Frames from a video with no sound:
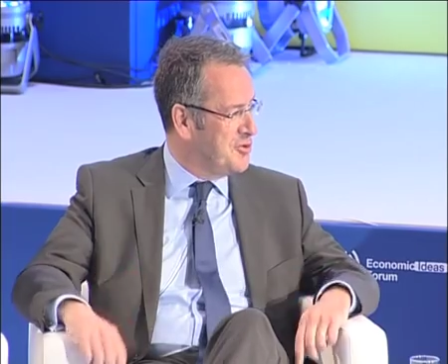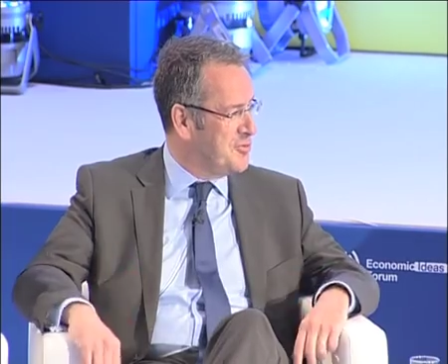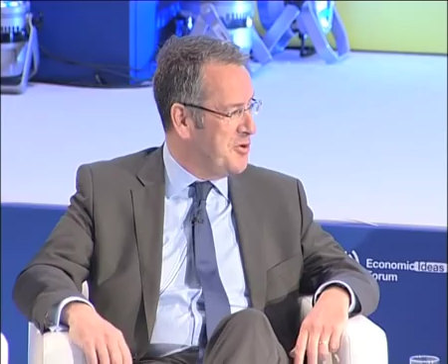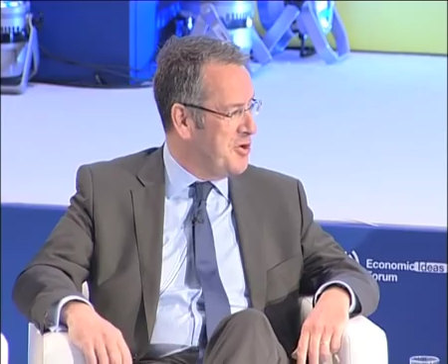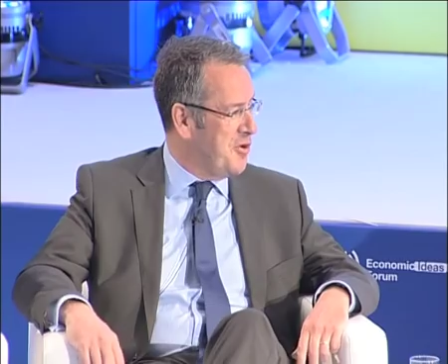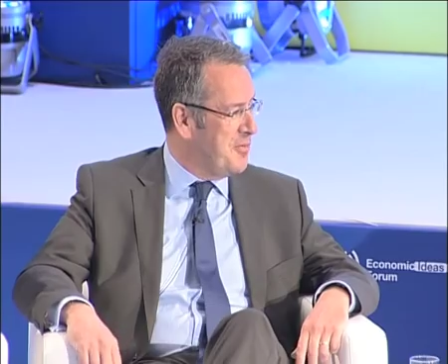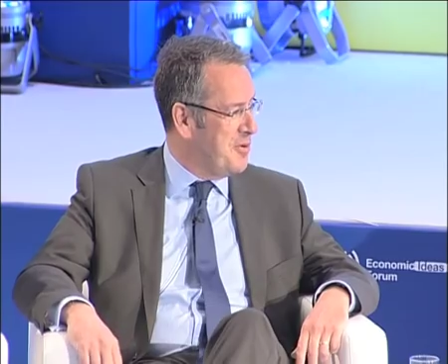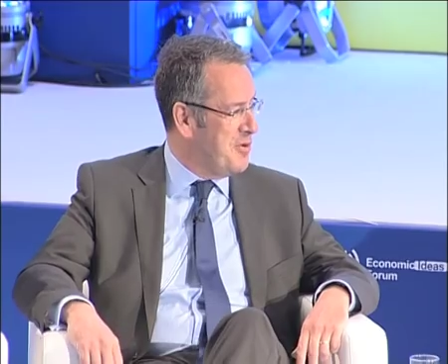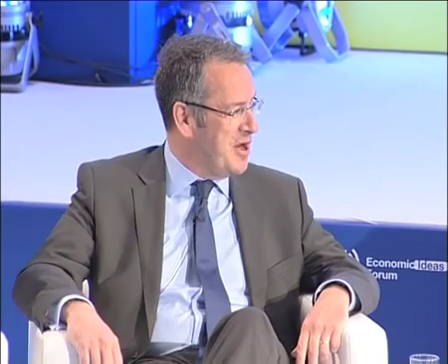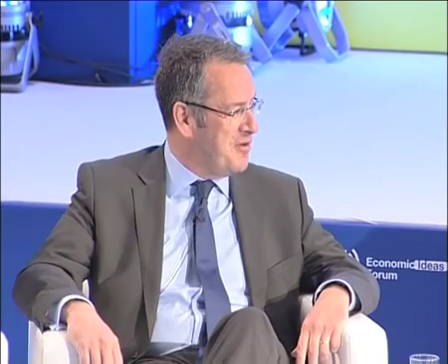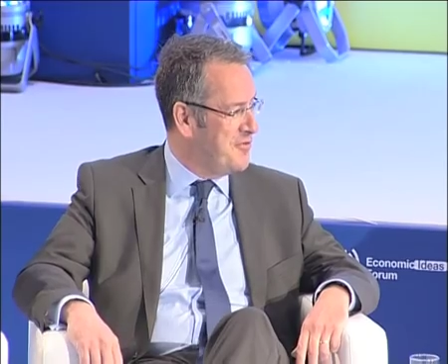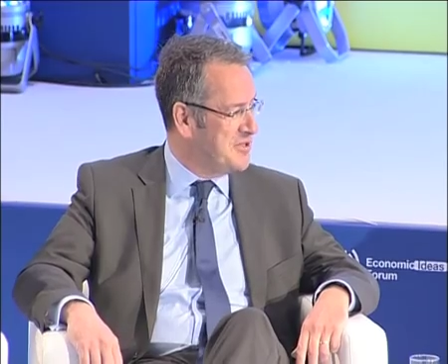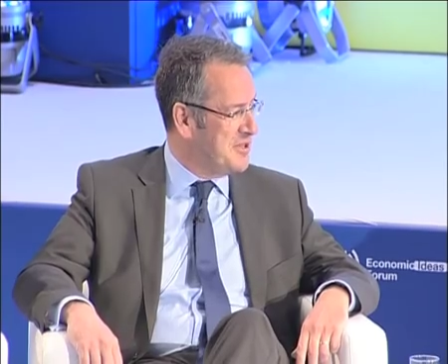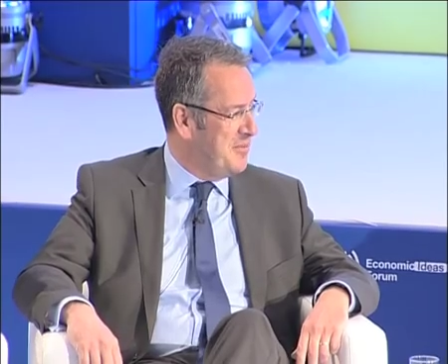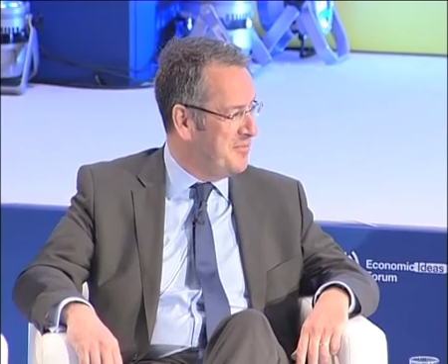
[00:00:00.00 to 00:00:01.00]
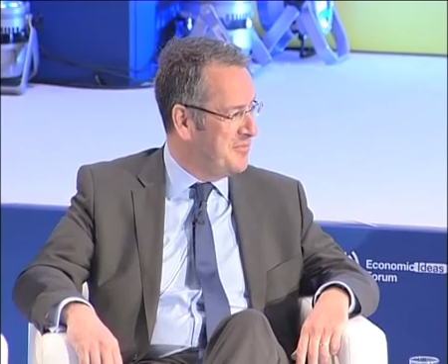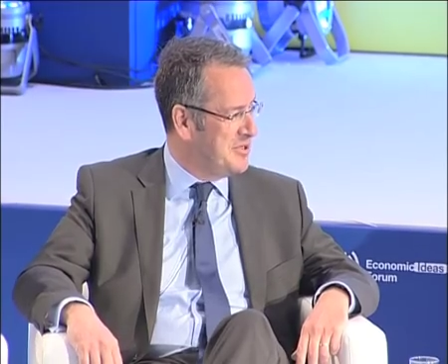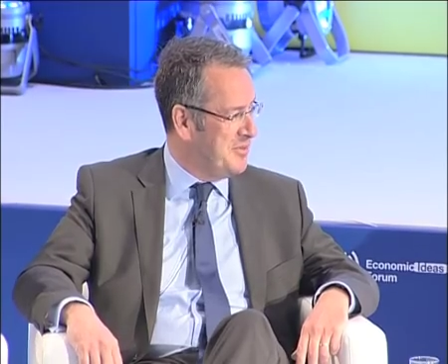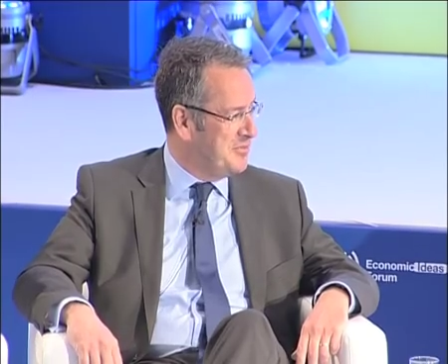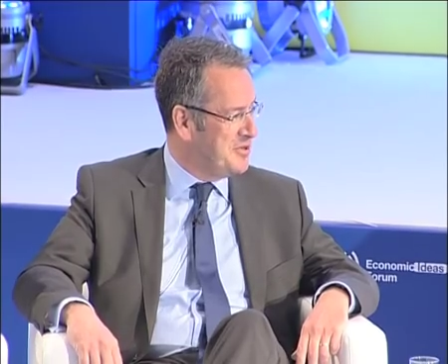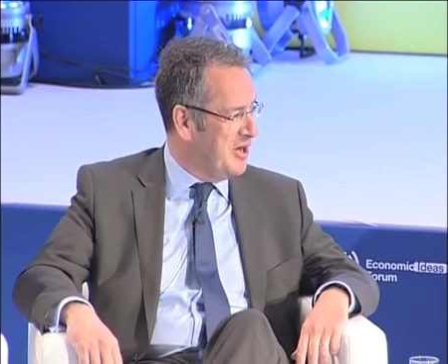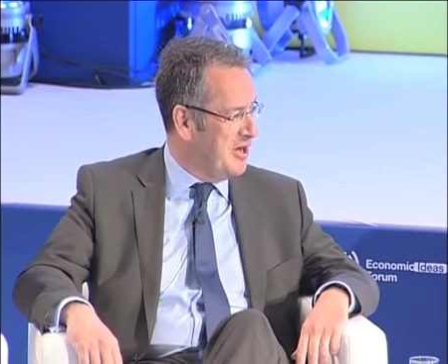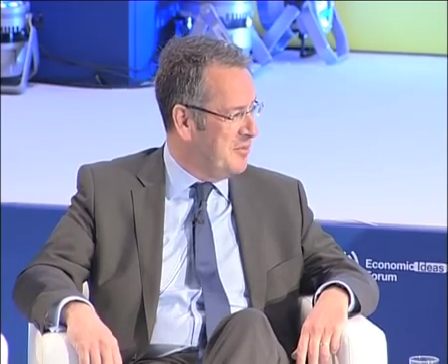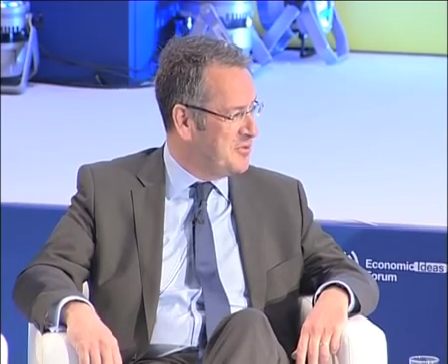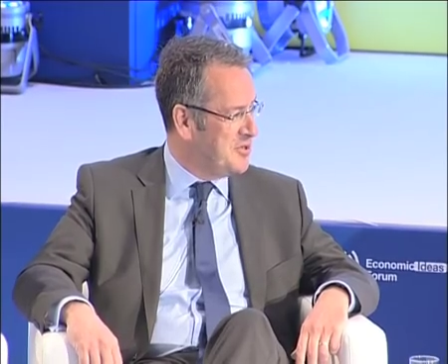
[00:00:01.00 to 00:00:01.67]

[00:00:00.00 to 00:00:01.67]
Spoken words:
will not be ready for some time.